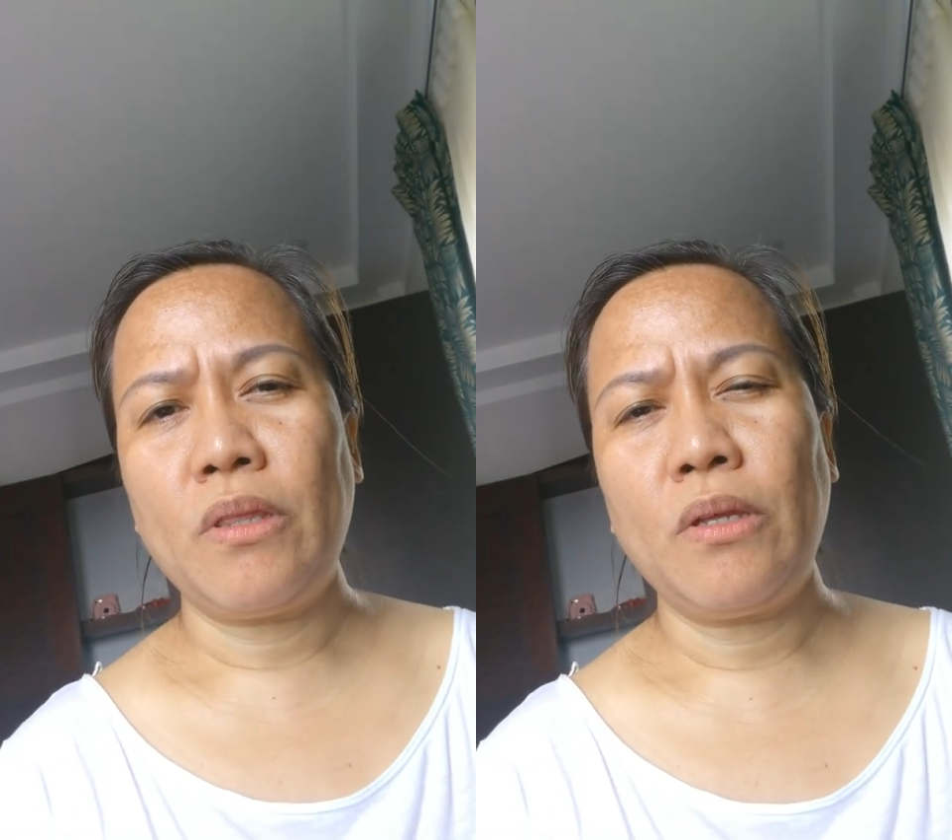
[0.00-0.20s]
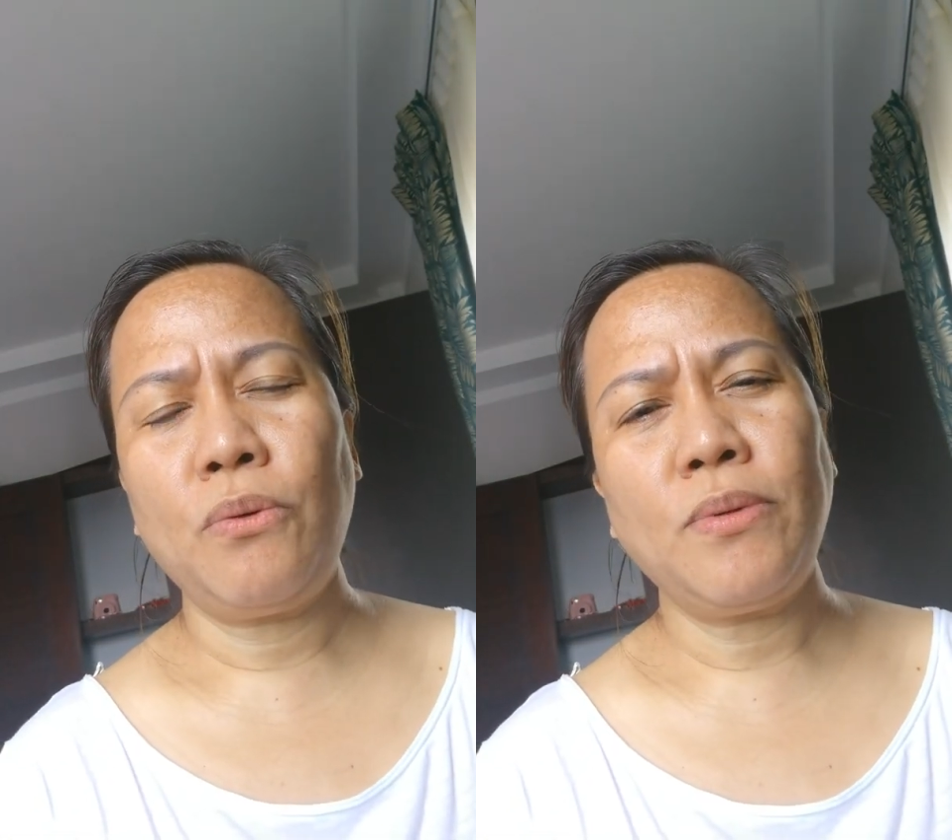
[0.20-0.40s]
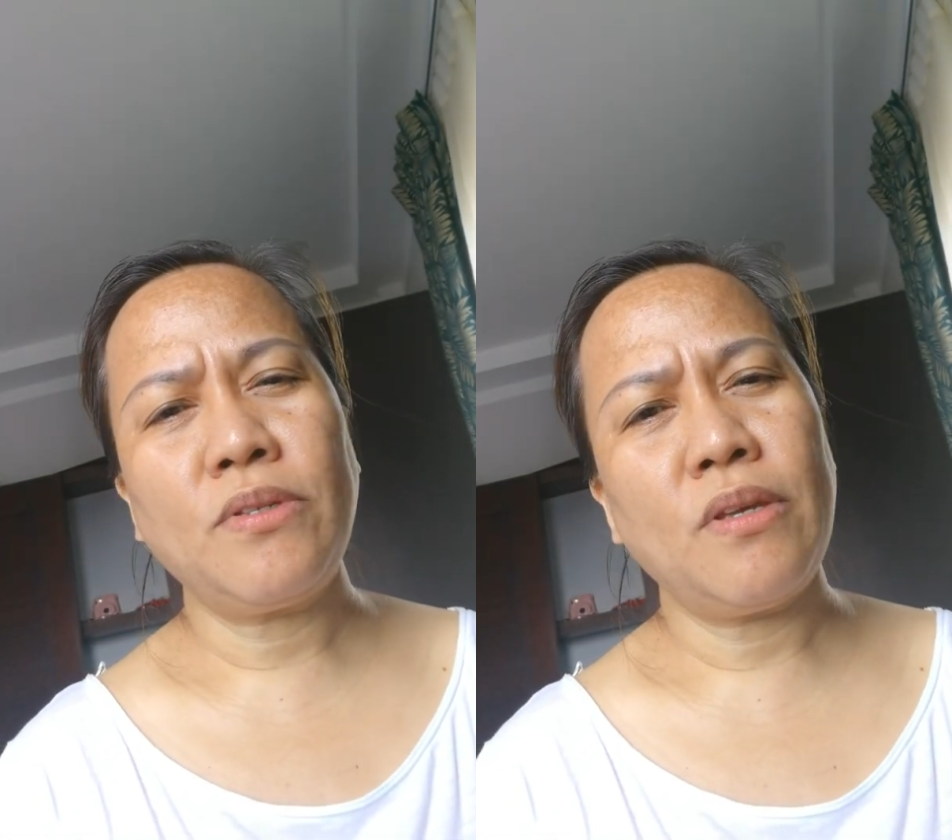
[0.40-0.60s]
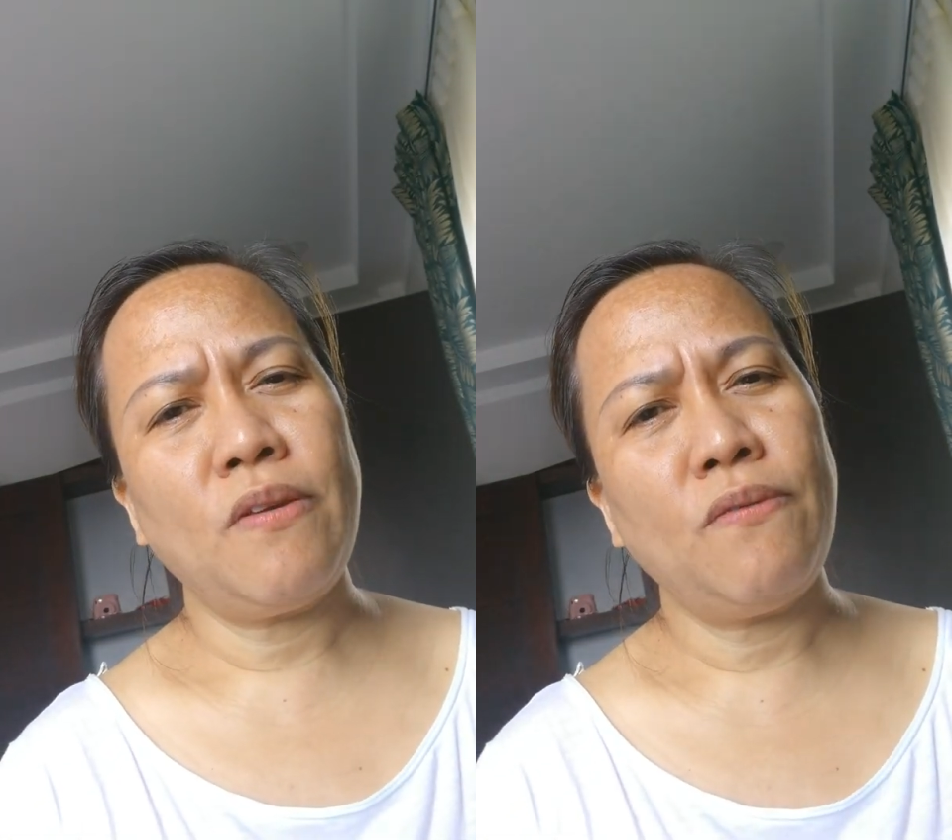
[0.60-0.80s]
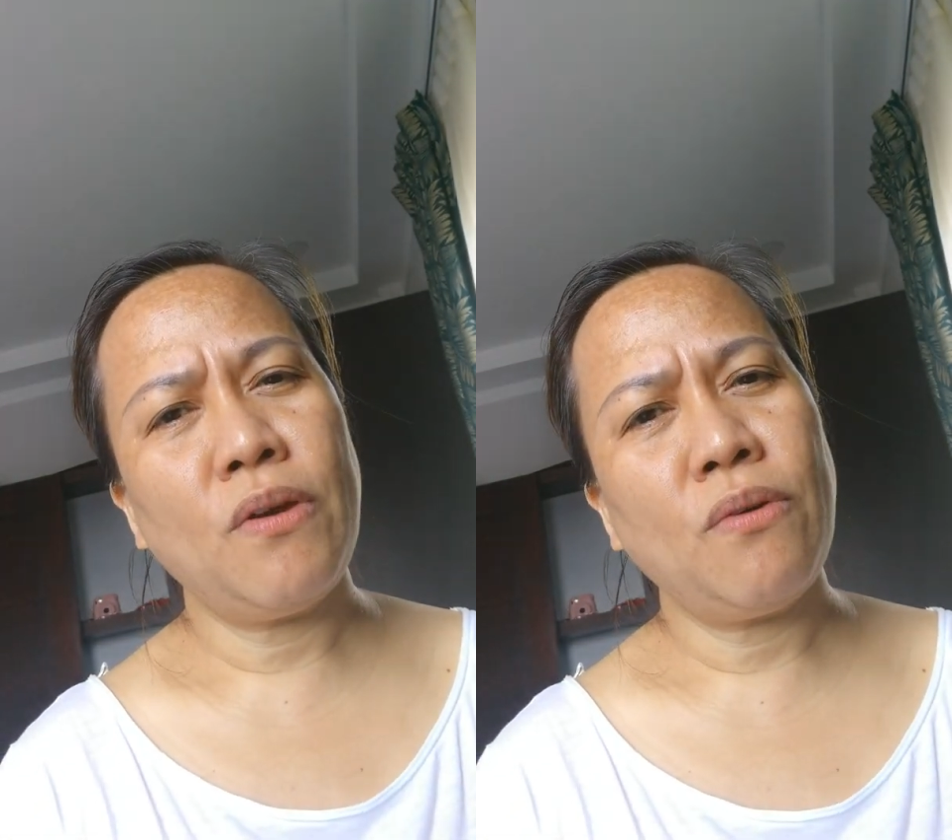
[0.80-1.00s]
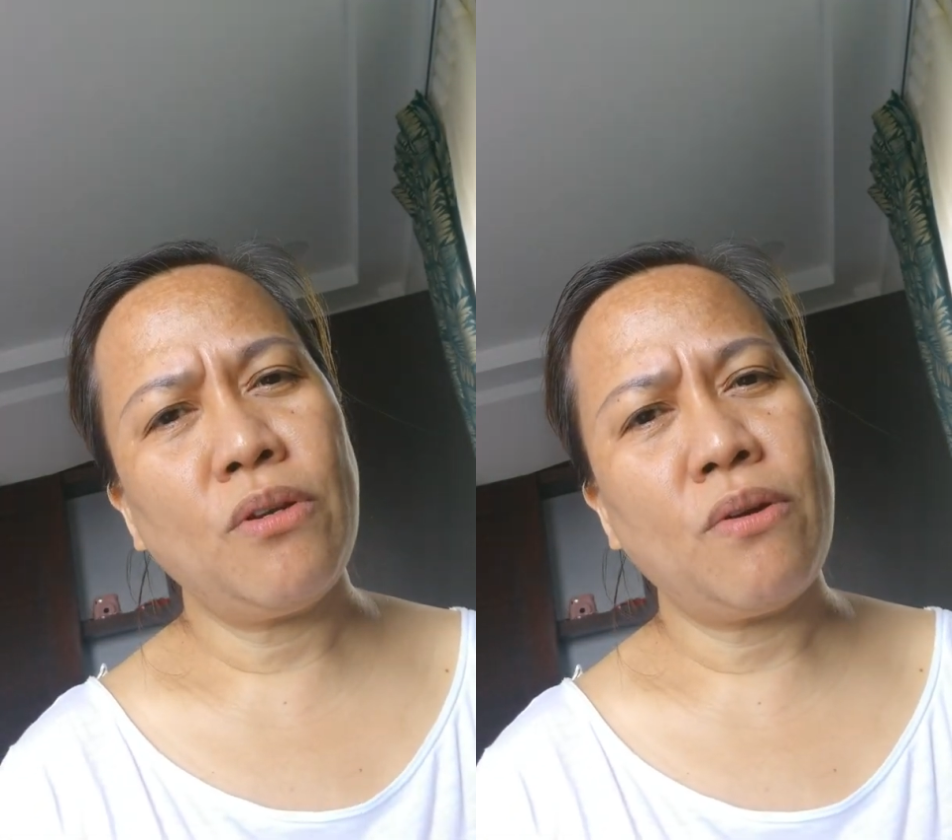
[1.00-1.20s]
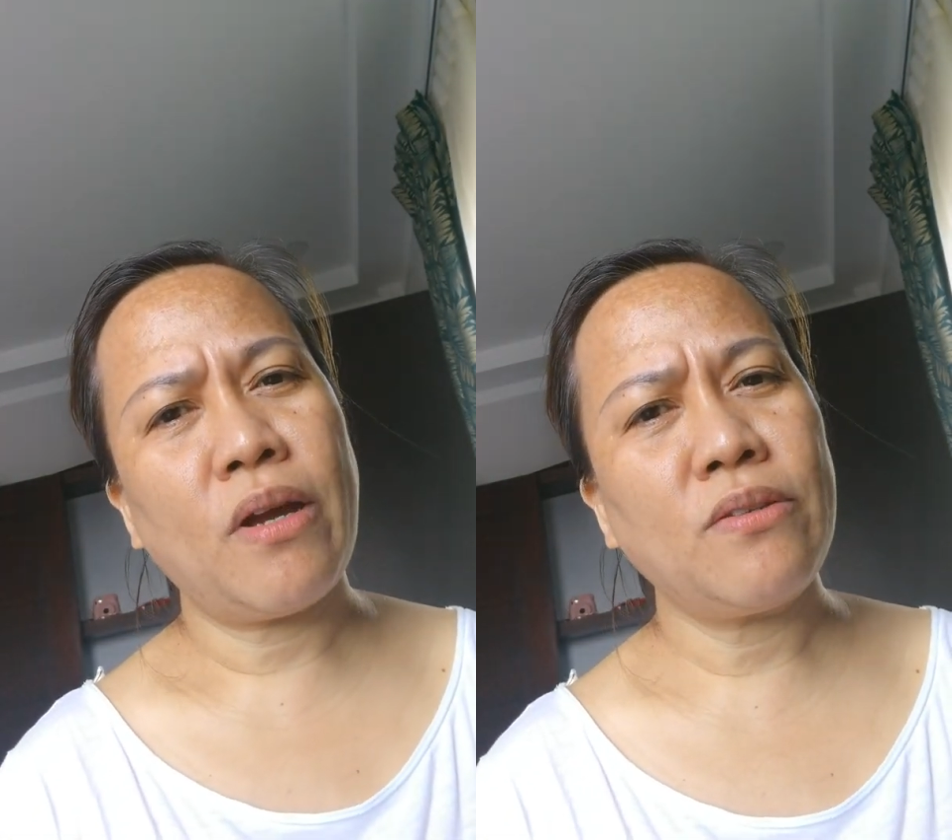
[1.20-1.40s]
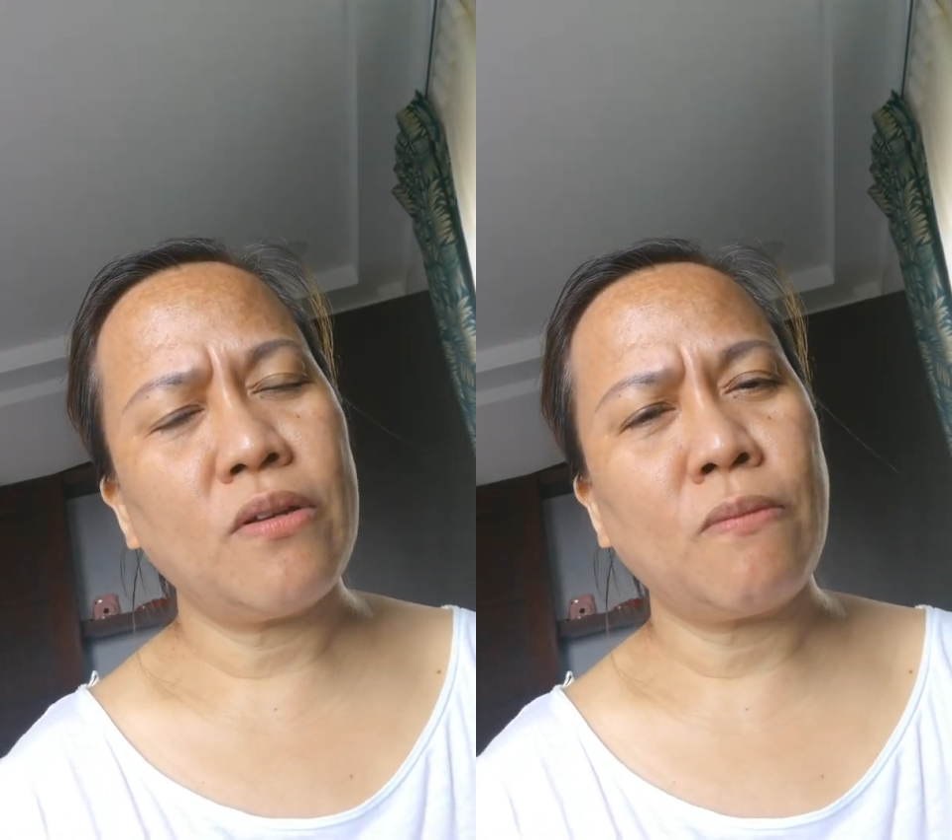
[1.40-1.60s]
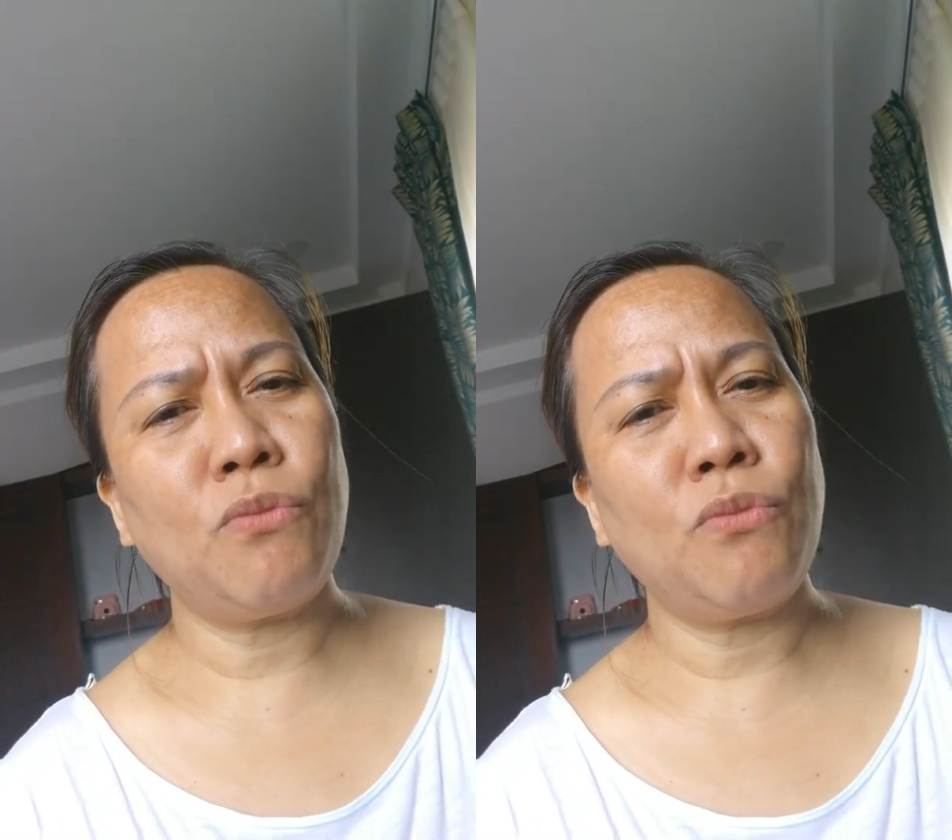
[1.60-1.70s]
there was a very drastic